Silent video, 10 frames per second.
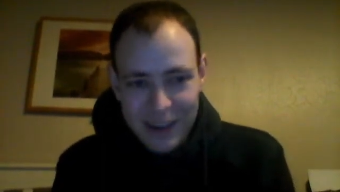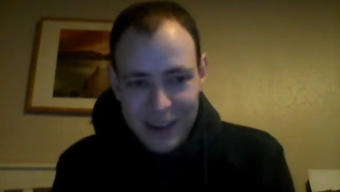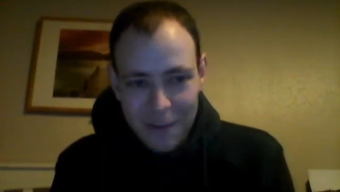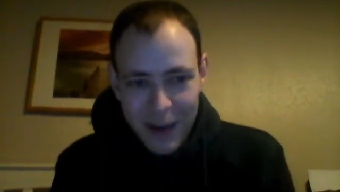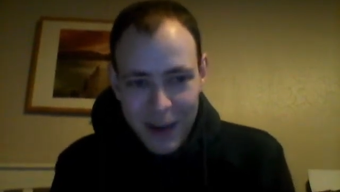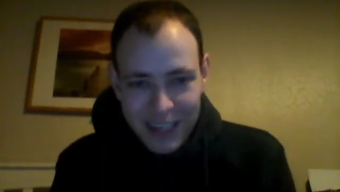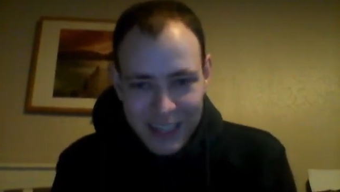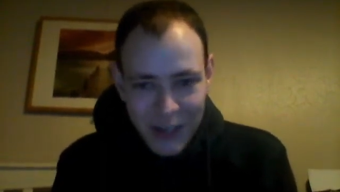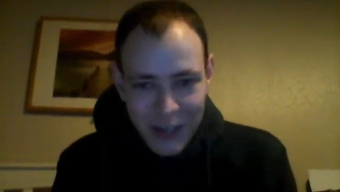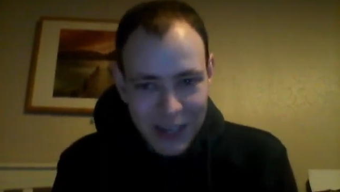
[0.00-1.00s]
Mert is
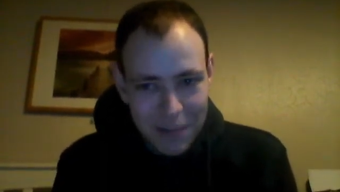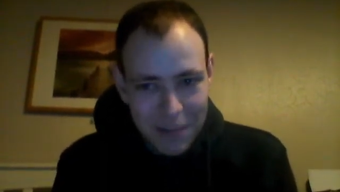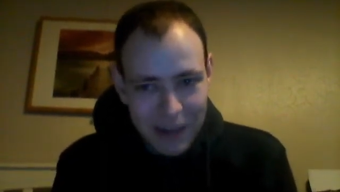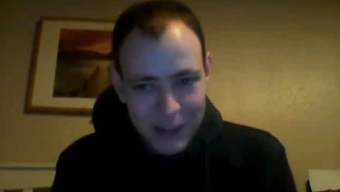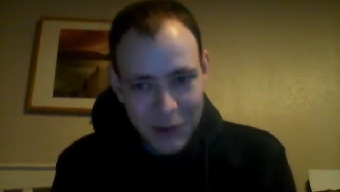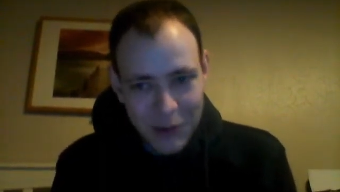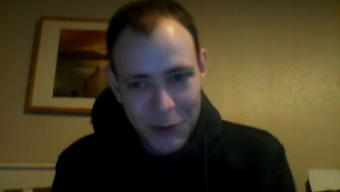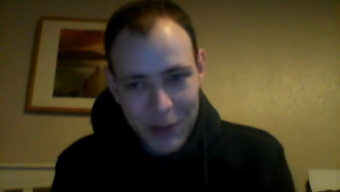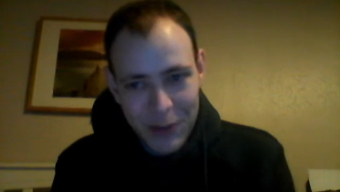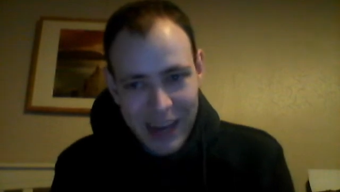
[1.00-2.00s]
certainly a man to
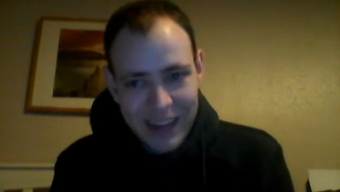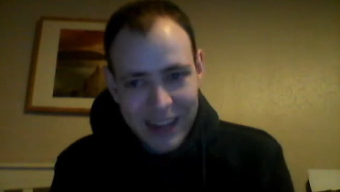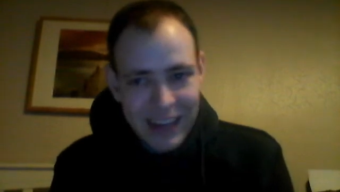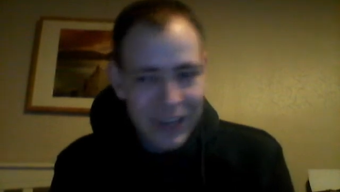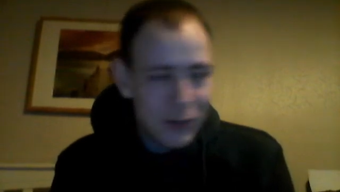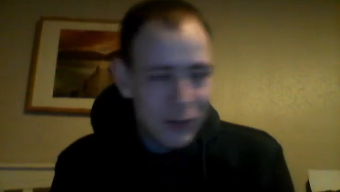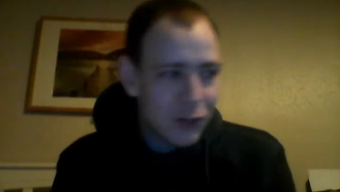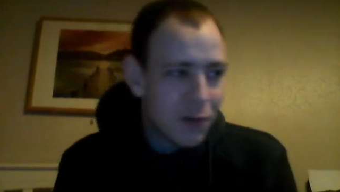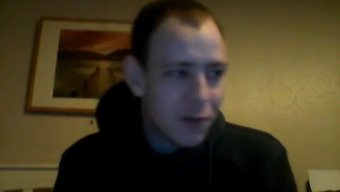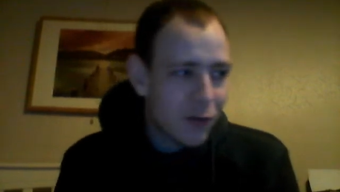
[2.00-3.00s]
do that. He does
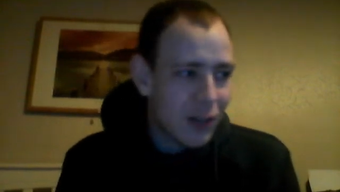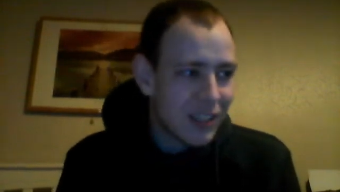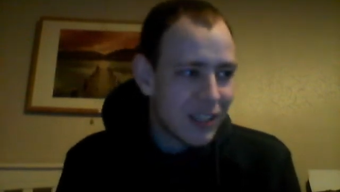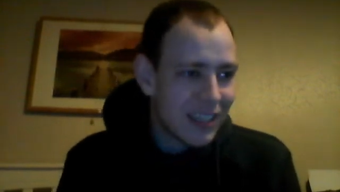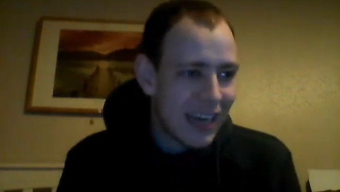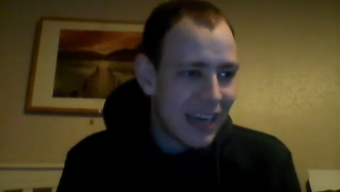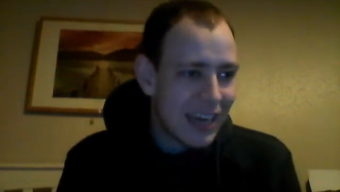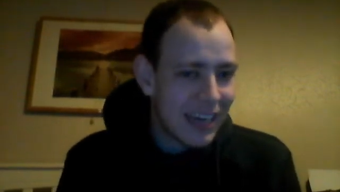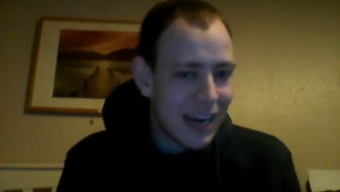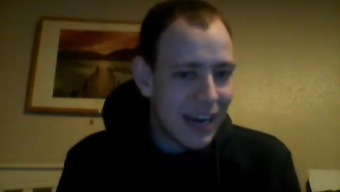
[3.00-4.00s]
come across as the kind
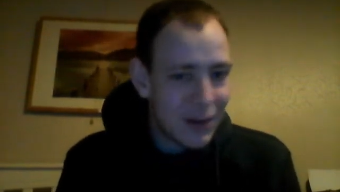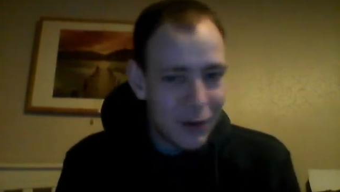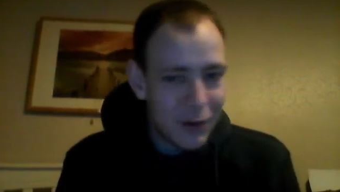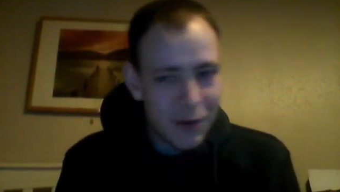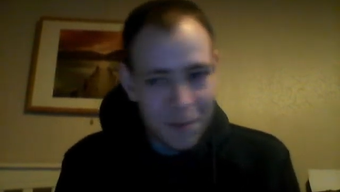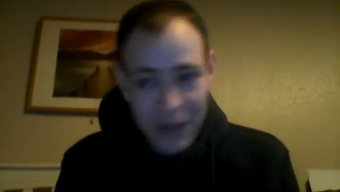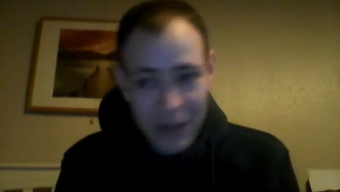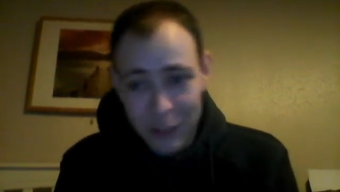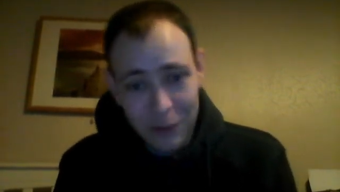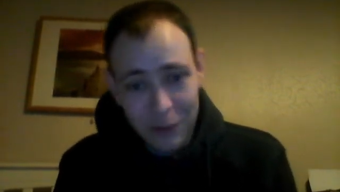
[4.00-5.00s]
of guy you don't want to
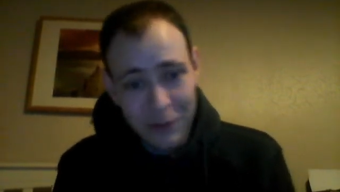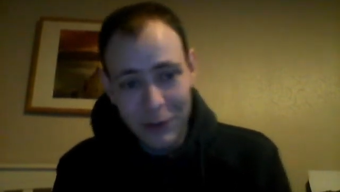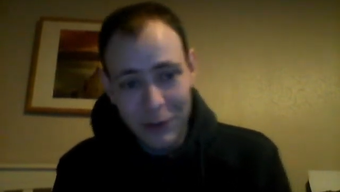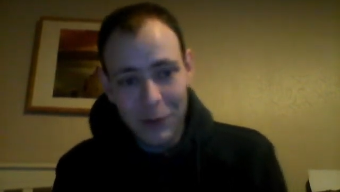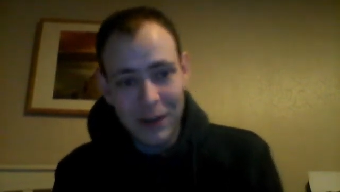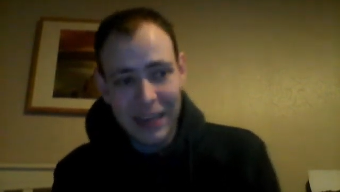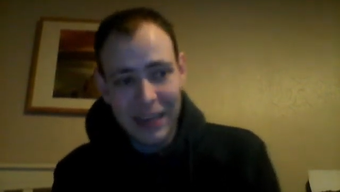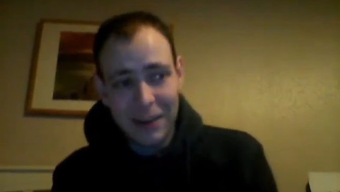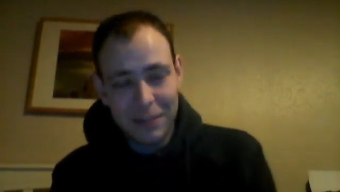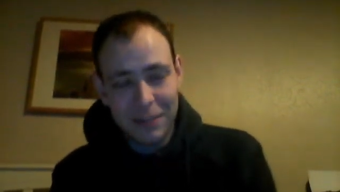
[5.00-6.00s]
mess with and don't want to get
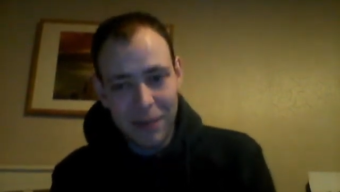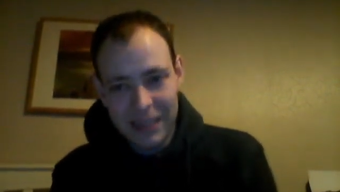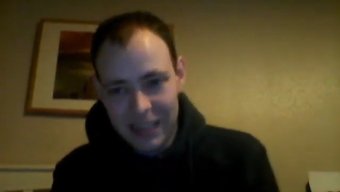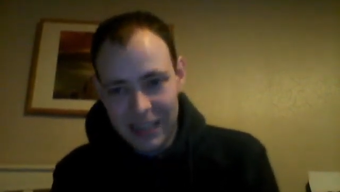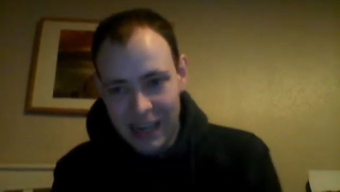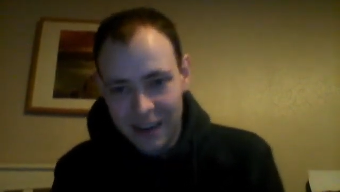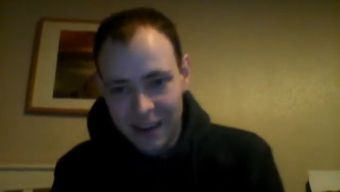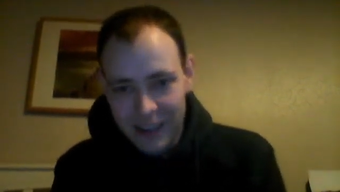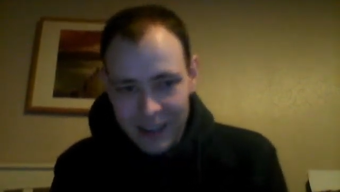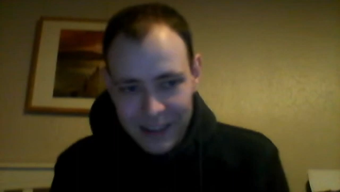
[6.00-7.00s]
on his bad side.
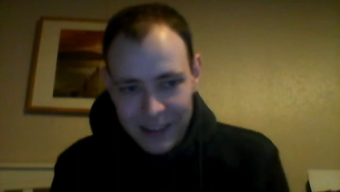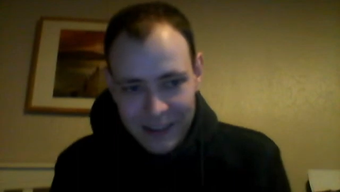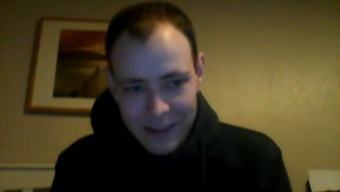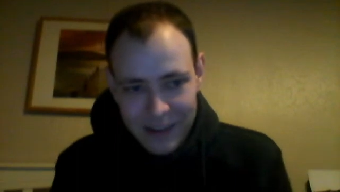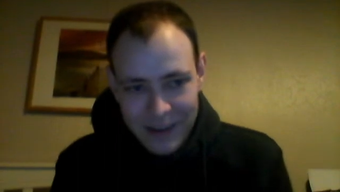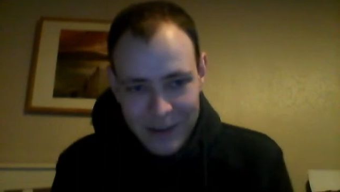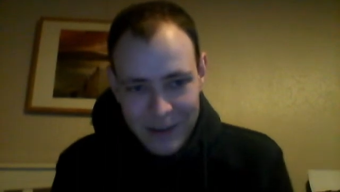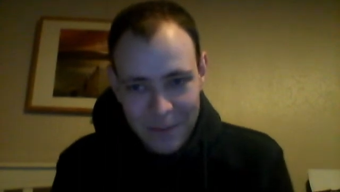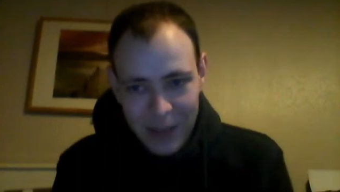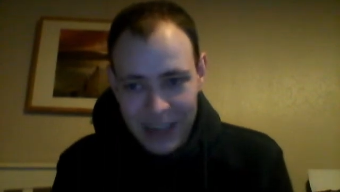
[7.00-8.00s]

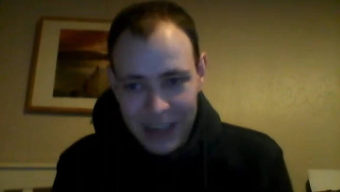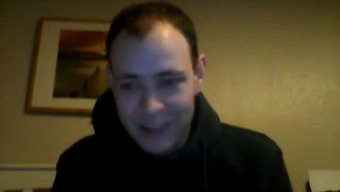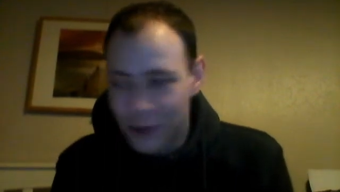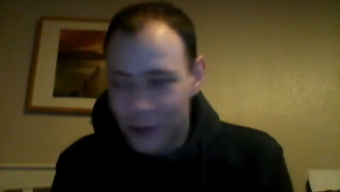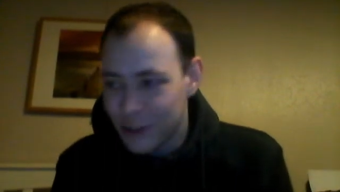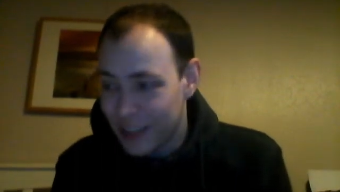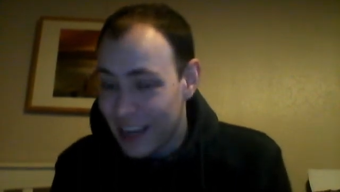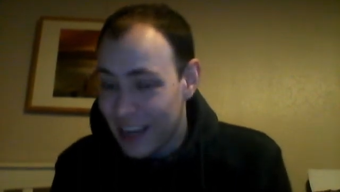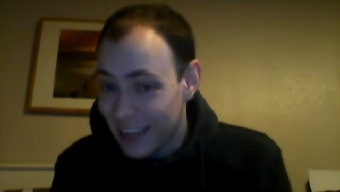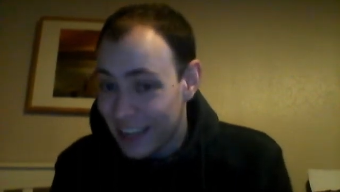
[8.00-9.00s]
And he doesn't
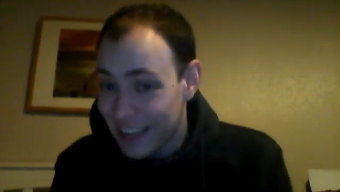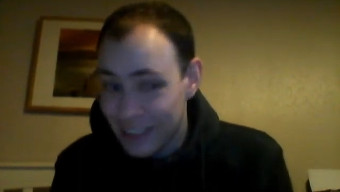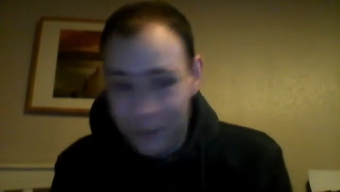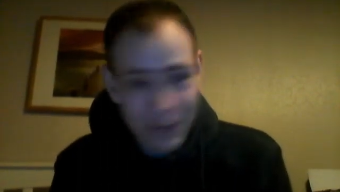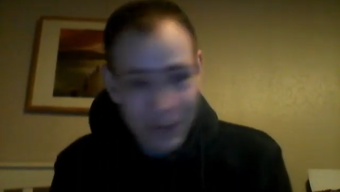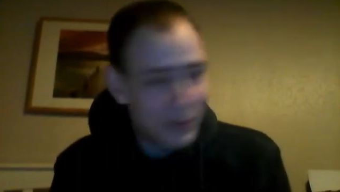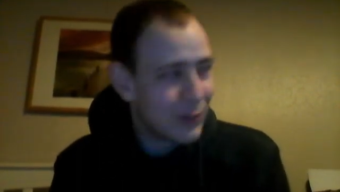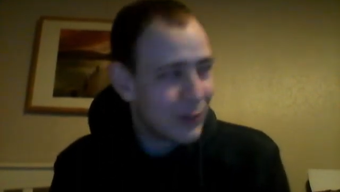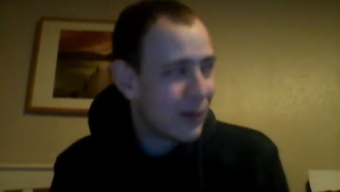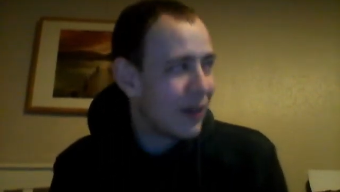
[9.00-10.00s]
like English people
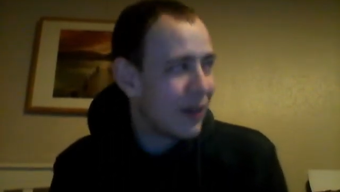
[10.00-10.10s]
as well.